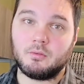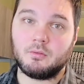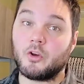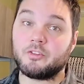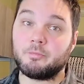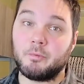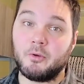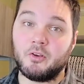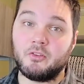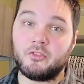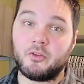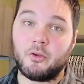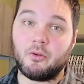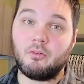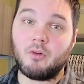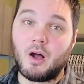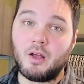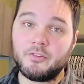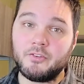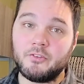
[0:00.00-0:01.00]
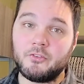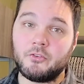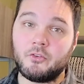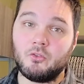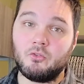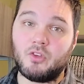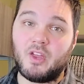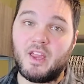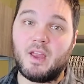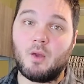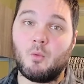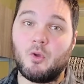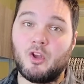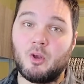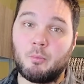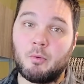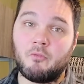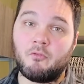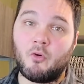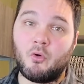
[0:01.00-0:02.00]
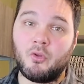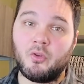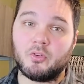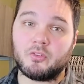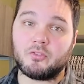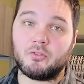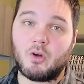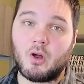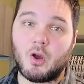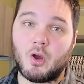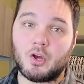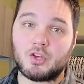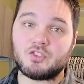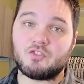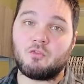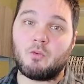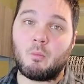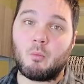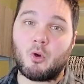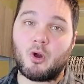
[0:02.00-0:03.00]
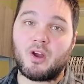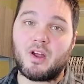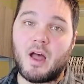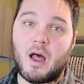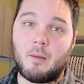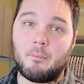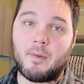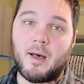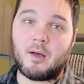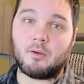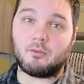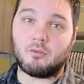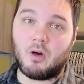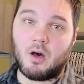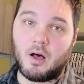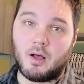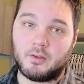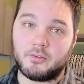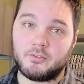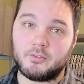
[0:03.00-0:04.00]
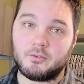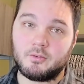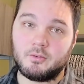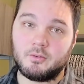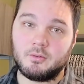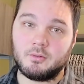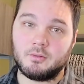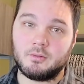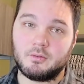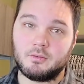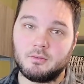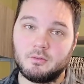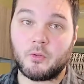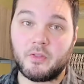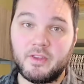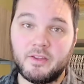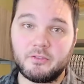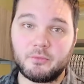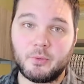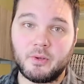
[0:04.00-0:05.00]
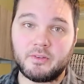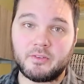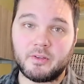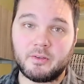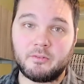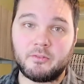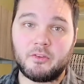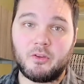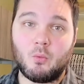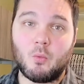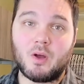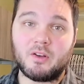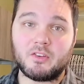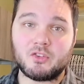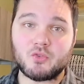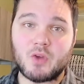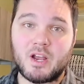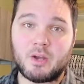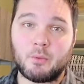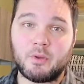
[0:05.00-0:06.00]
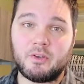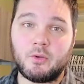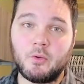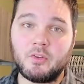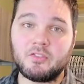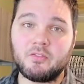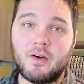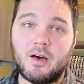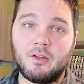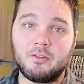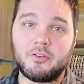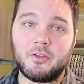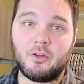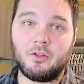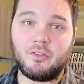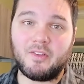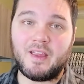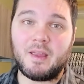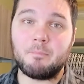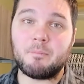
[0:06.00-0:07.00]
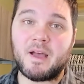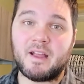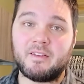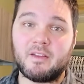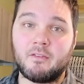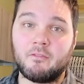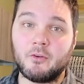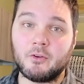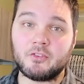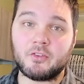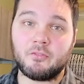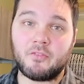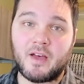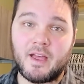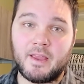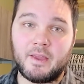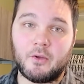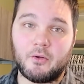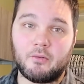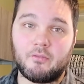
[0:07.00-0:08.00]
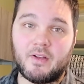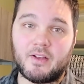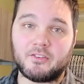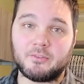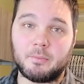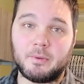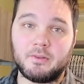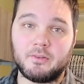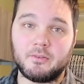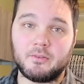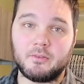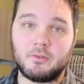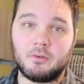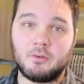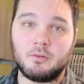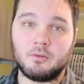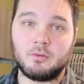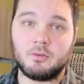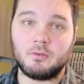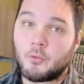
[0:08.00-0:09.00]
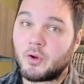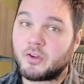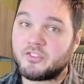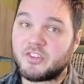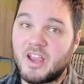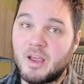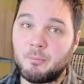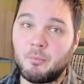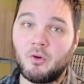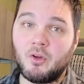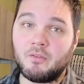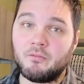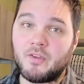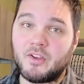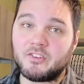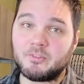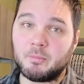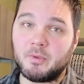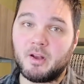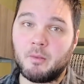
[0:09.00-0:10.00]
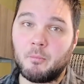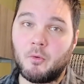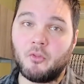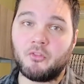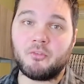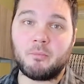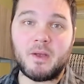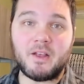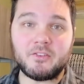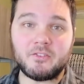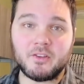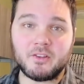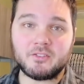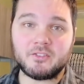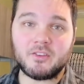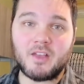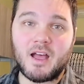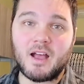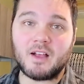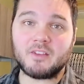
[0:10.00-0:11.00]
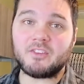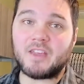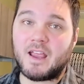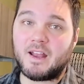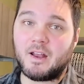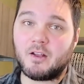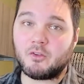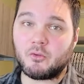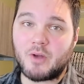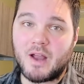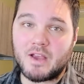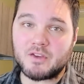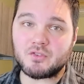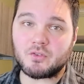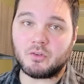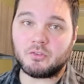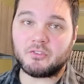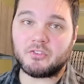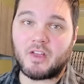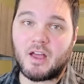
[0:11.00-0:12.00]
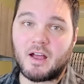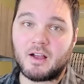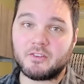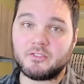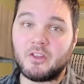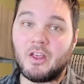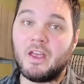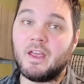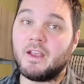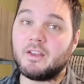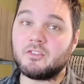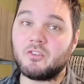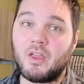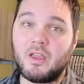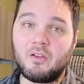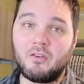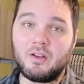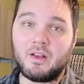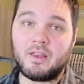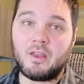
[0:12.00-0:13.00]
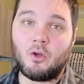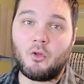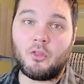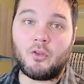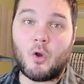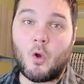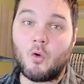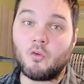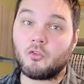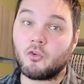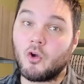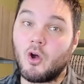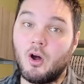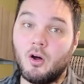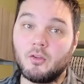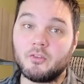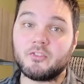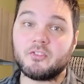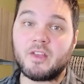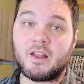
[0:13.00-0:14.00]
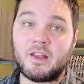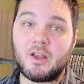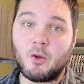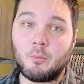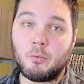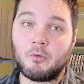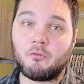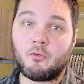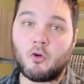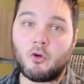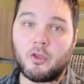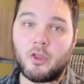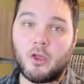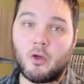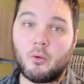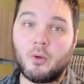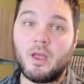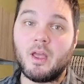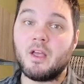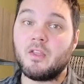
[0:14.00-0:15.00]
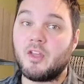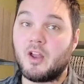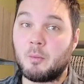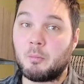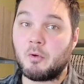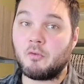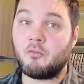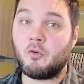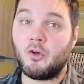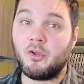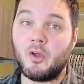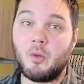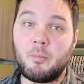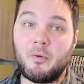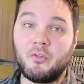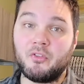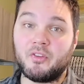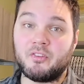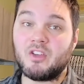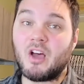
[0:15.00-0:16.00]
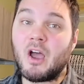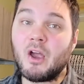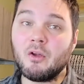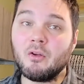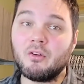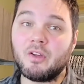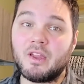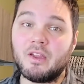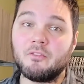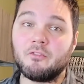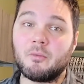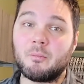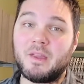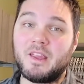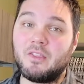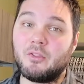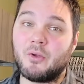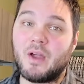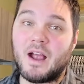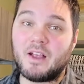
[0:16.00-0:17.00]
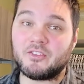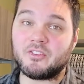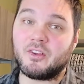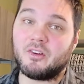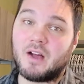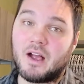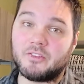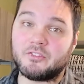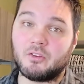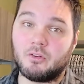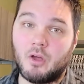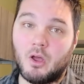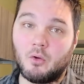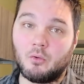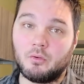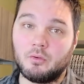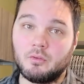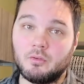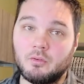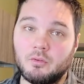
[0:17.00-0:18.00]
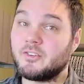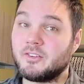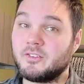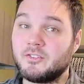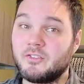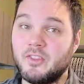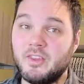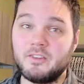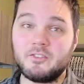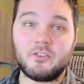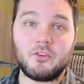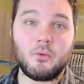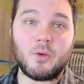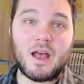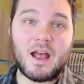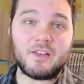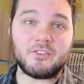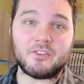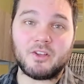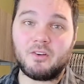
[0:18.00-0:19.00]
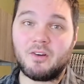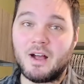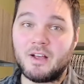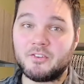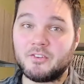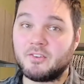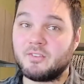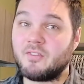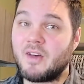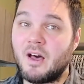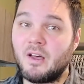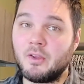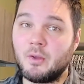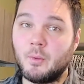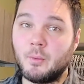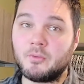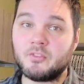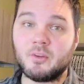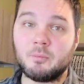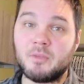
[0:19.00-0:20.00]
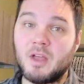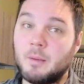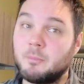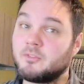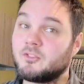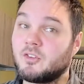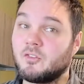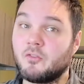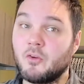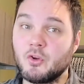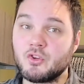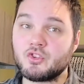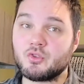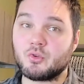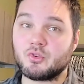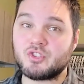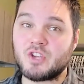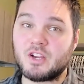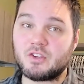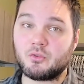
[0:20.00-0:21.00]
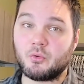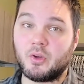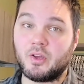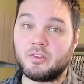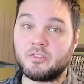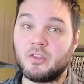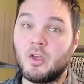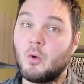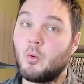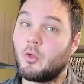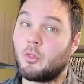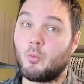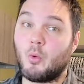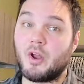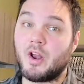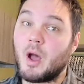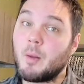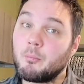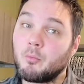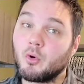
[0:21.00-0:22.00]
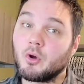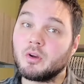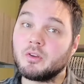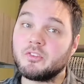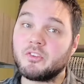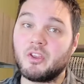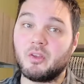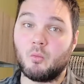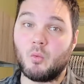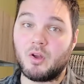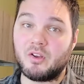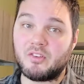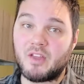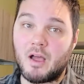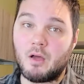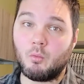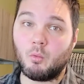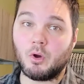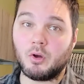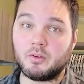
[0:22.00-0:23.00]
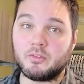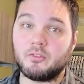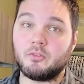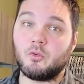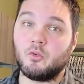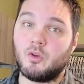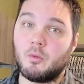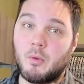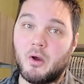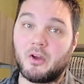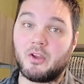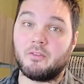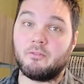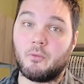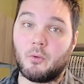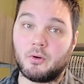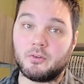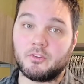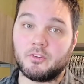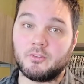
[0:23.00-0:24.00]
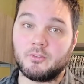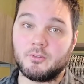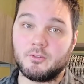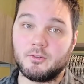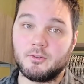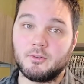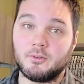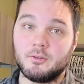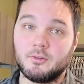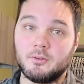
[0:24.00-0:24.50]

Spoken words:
or experiencing your losses too late when your portfolio is large for more compound loss. For these reasons, you want to try to reduce volatility by diversifying your investments. For example, investment in both domestic stocks and international stocks is likely to yield an overall steadier portfolio than a portfolio built entirely from either asset class alone, since these two asset classes' values sometimes diverge trajectories, with one upwards and one downwards due to market forces.